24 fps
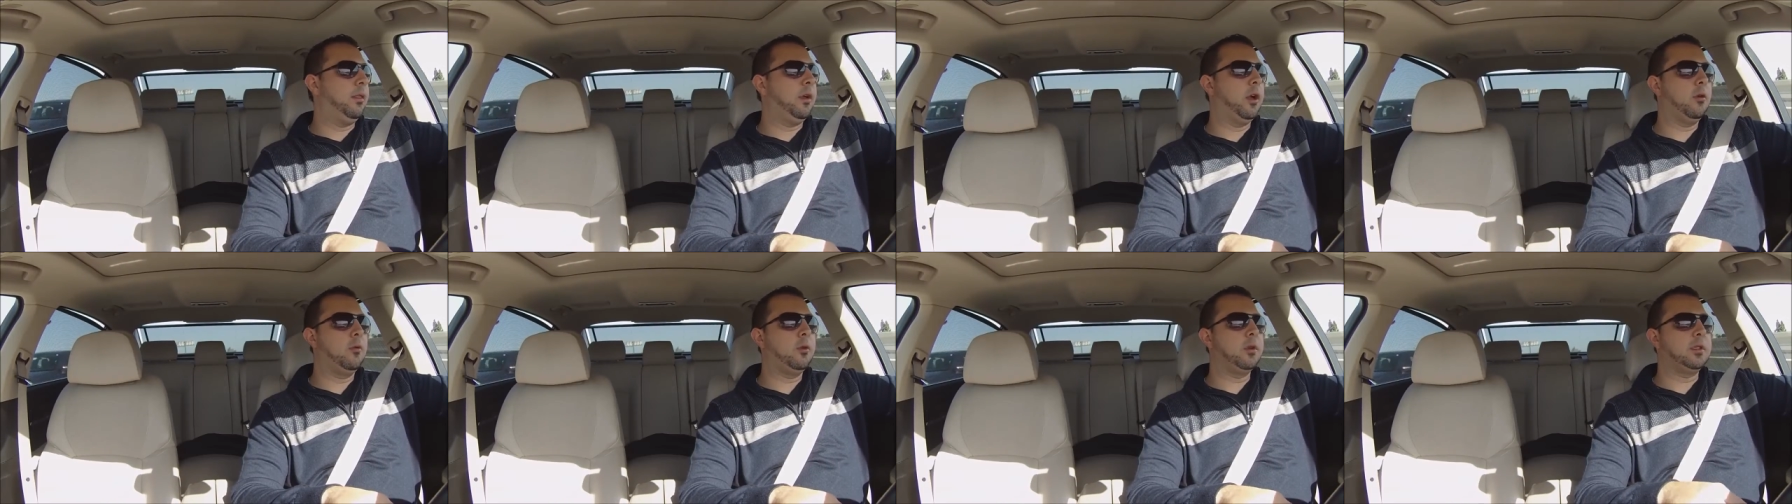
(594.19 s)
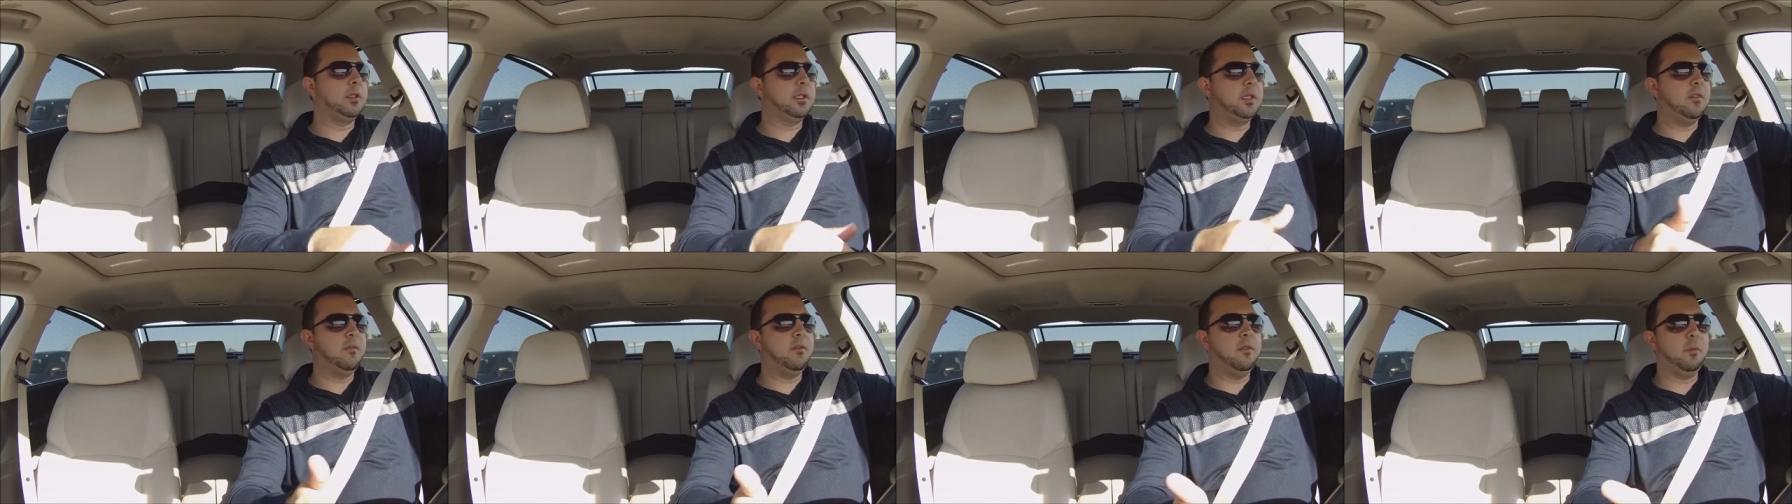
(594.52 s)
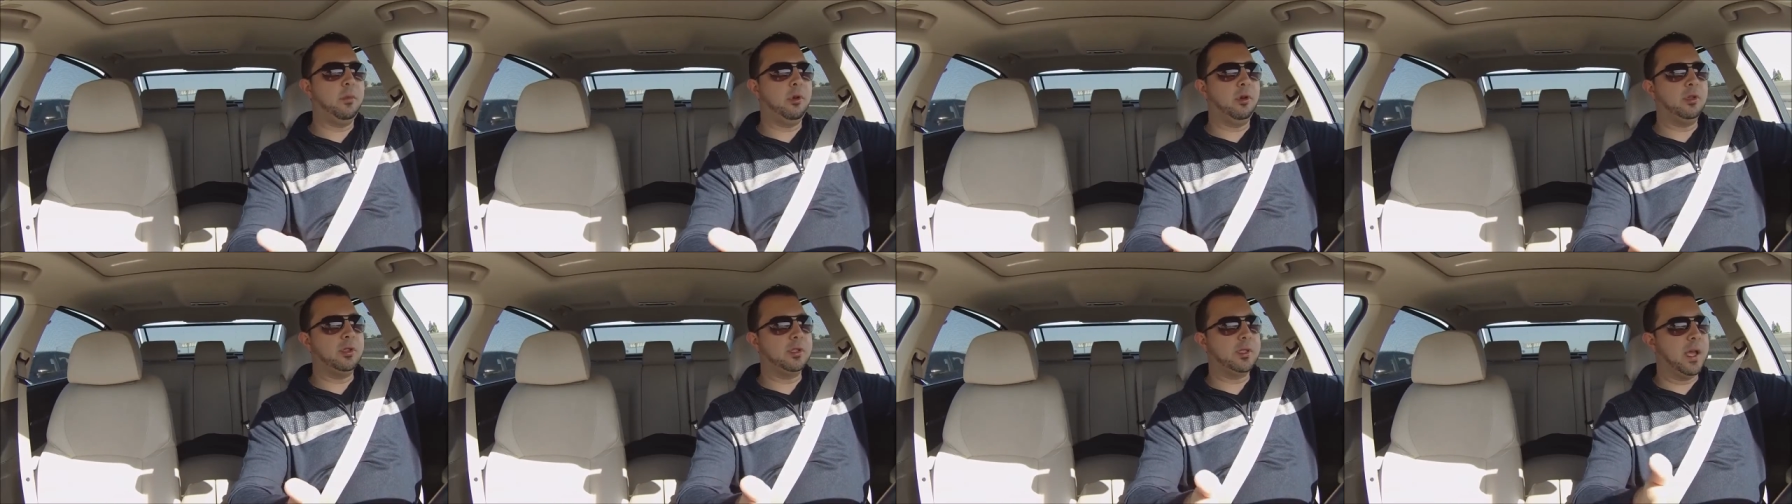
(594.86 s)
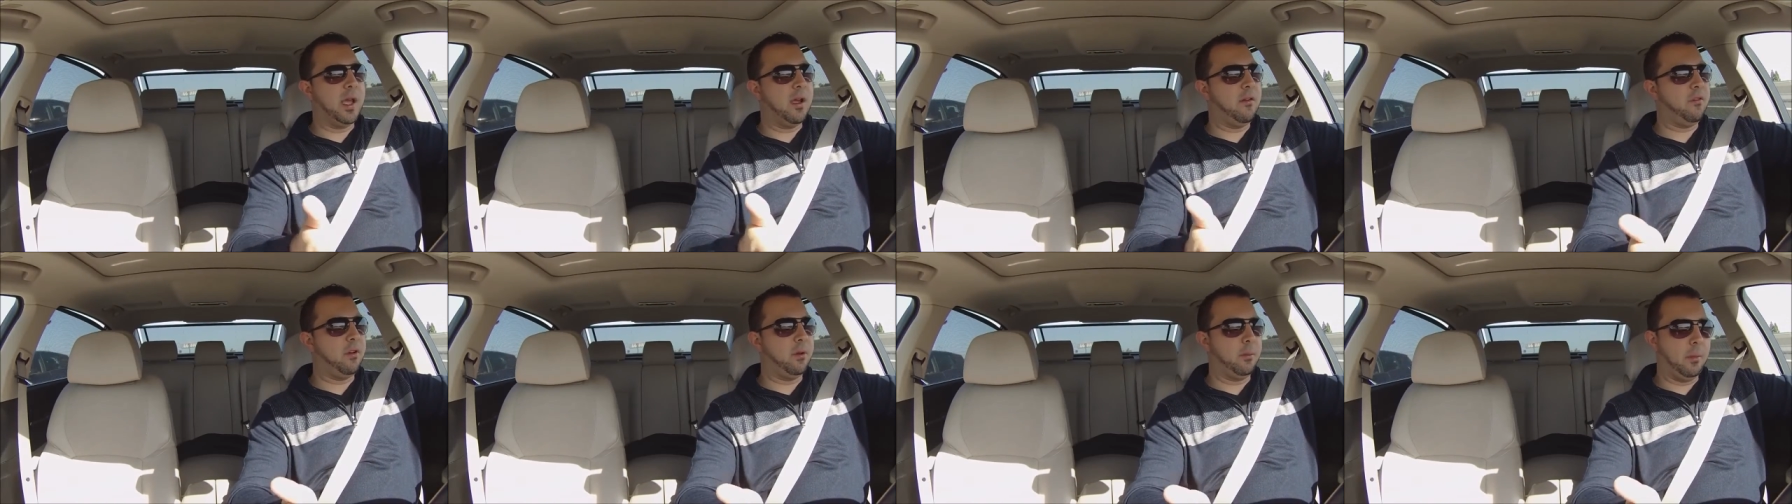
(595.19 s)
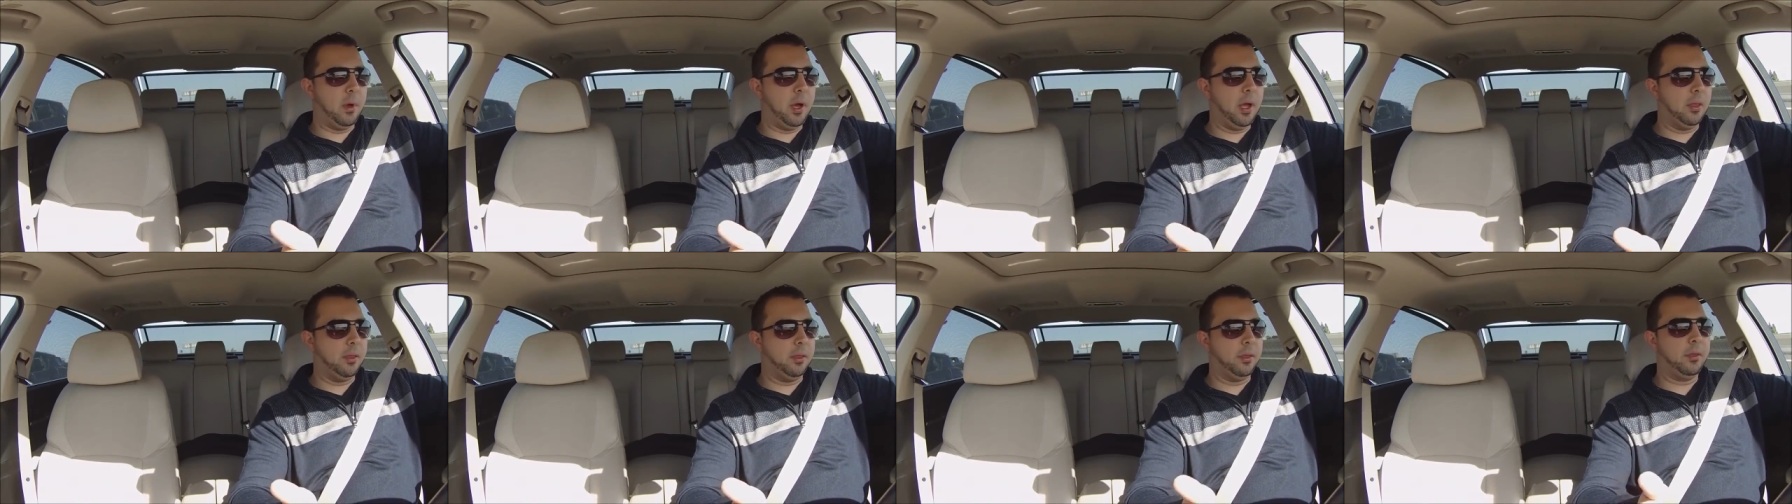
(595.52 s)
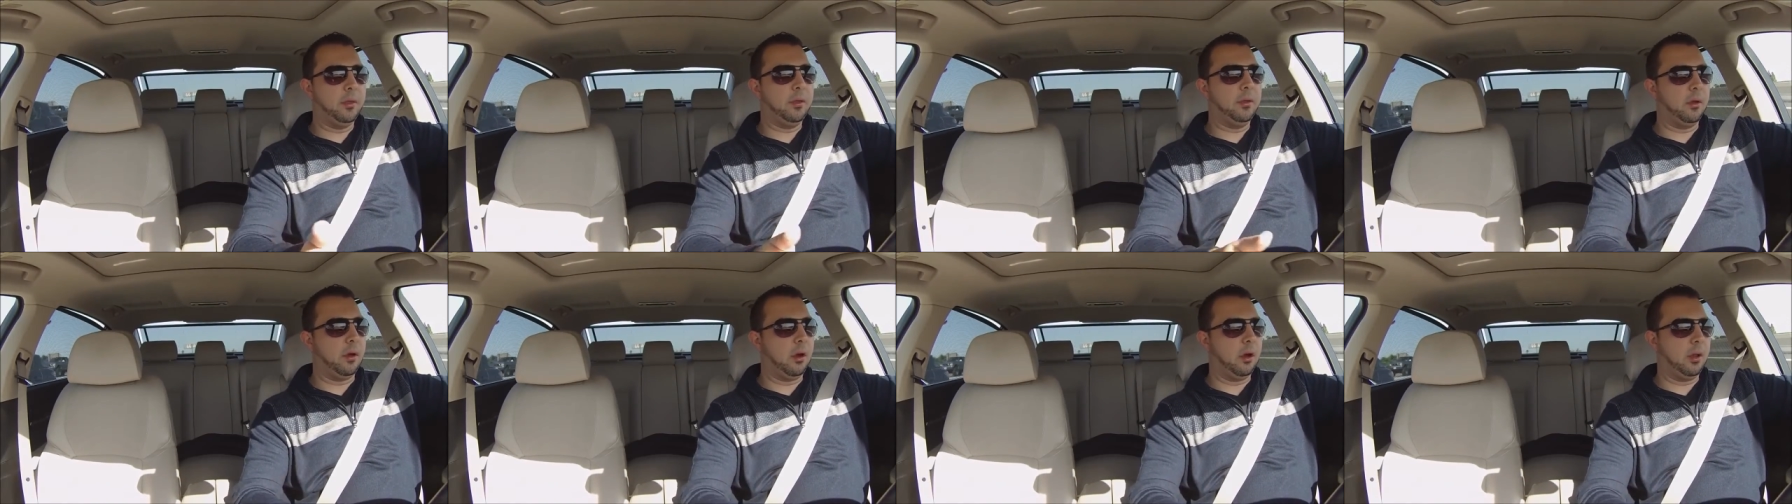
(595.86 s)
their receivables every month
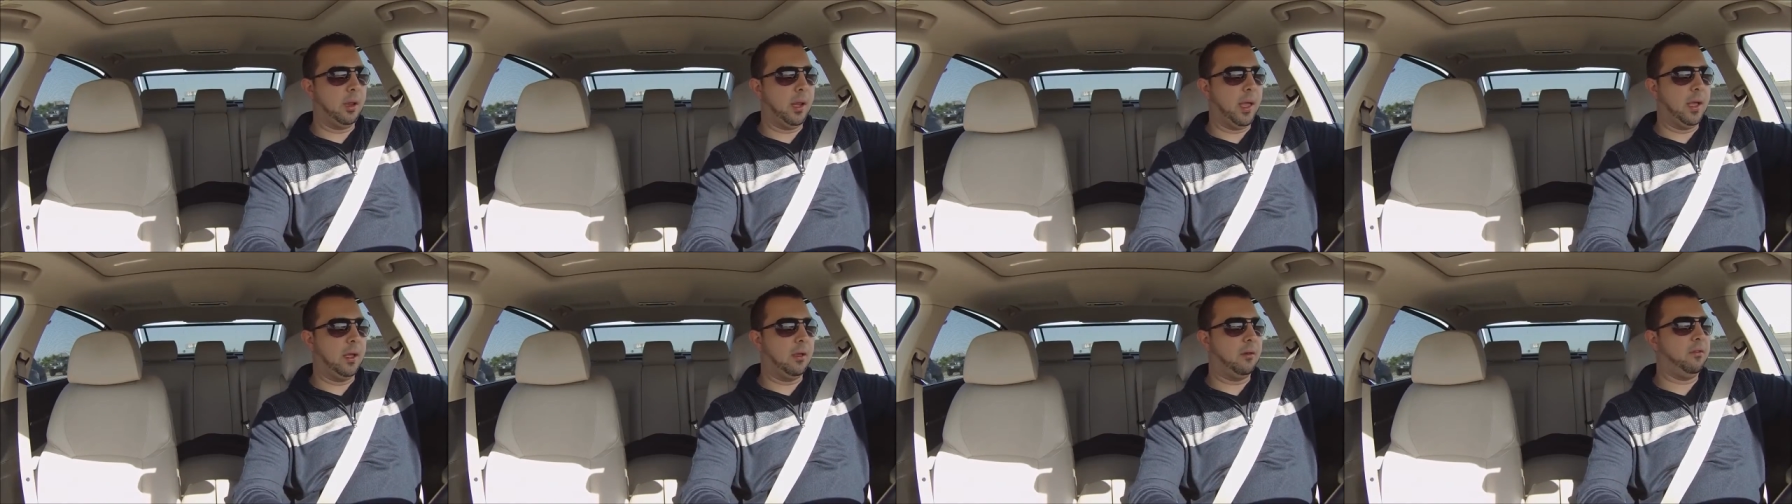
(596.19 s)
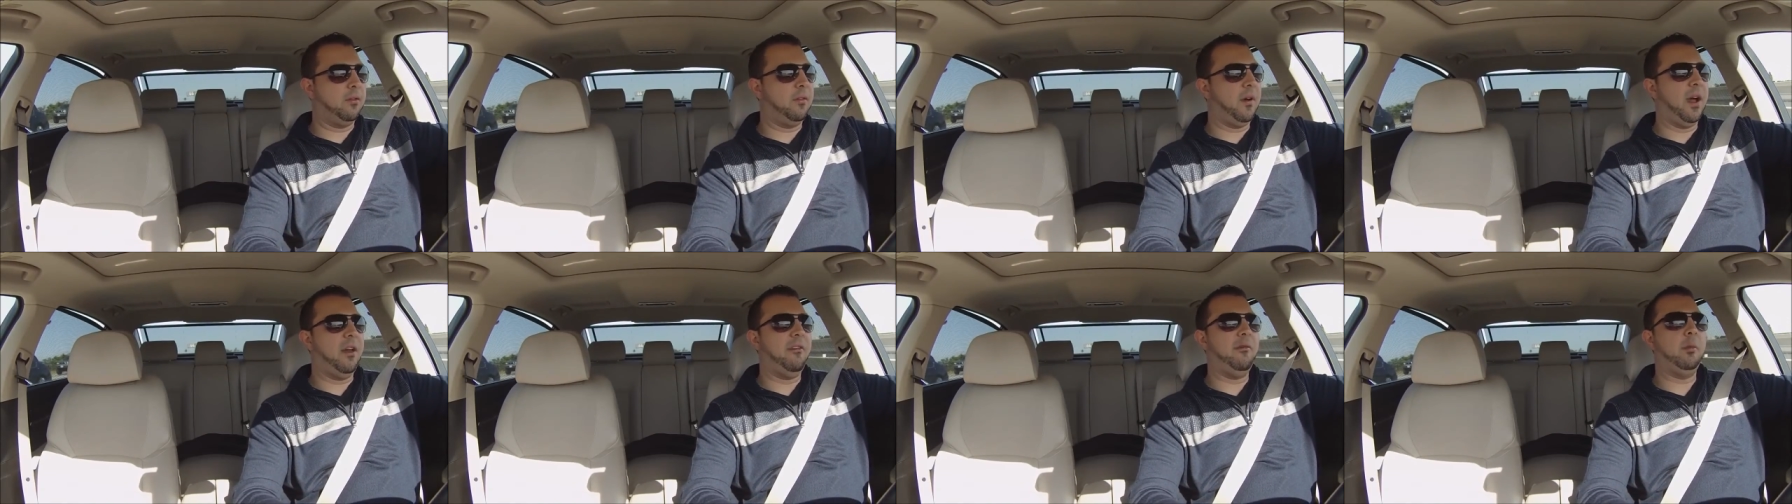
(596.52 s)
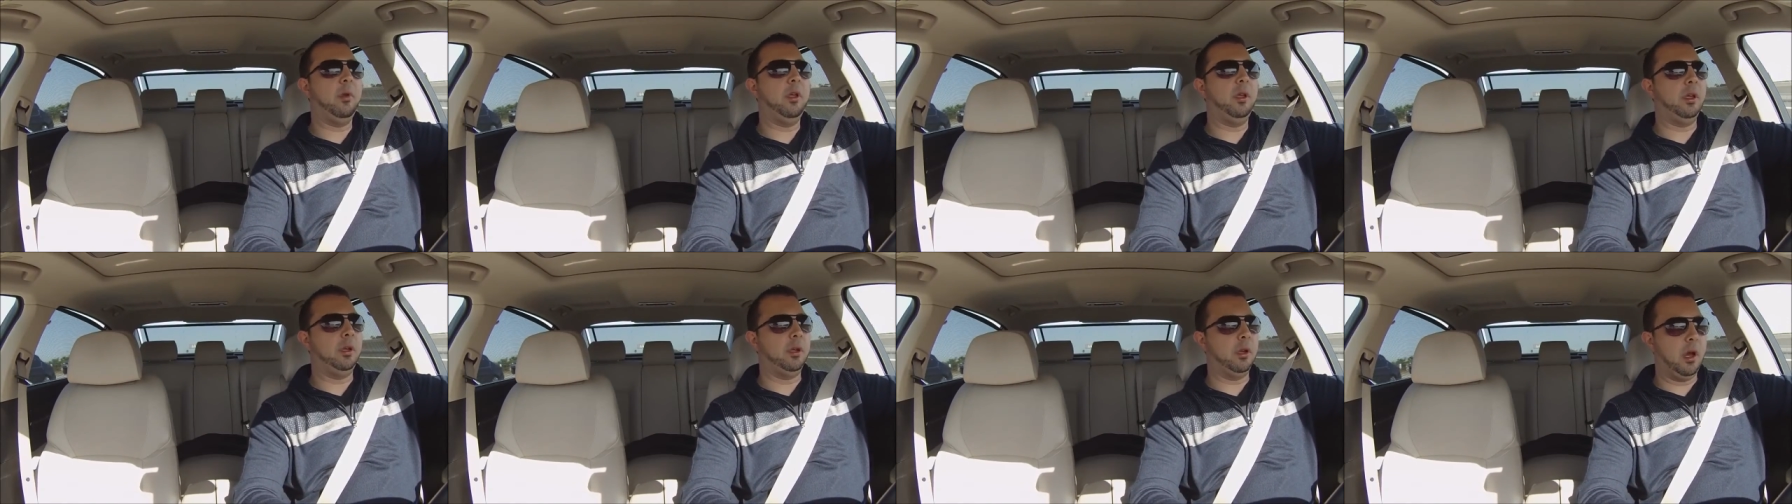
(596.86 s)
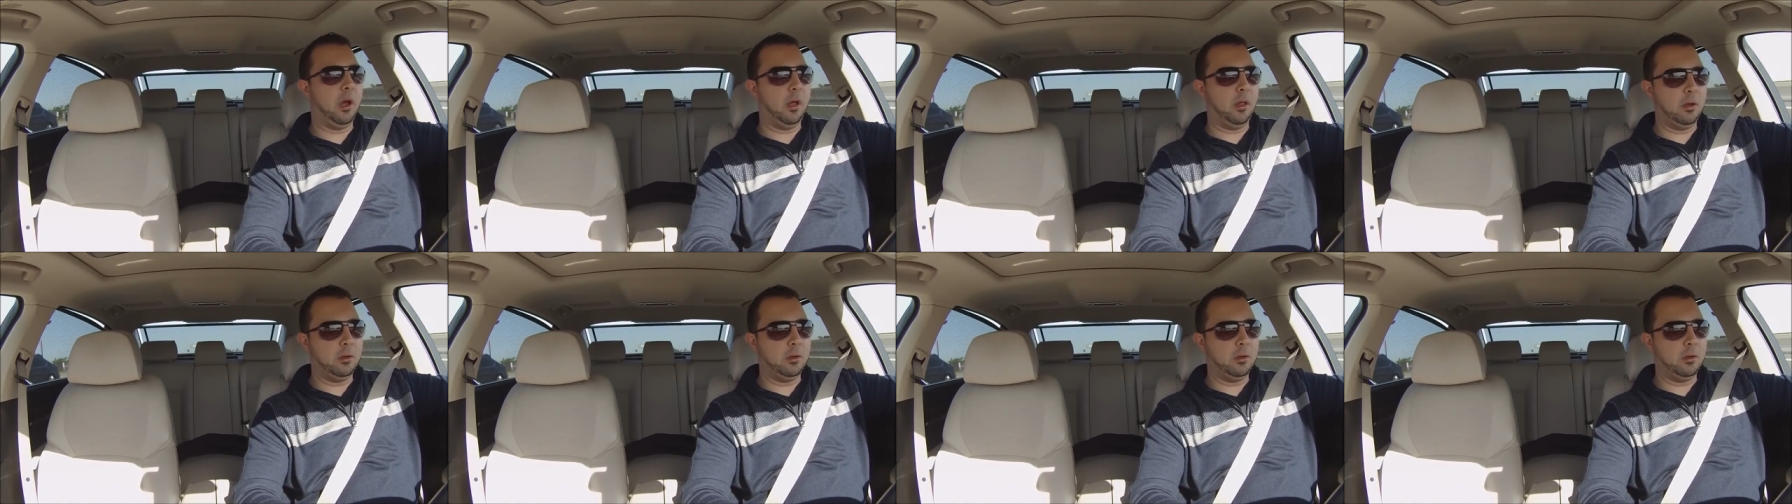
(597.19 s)
are like $5 million.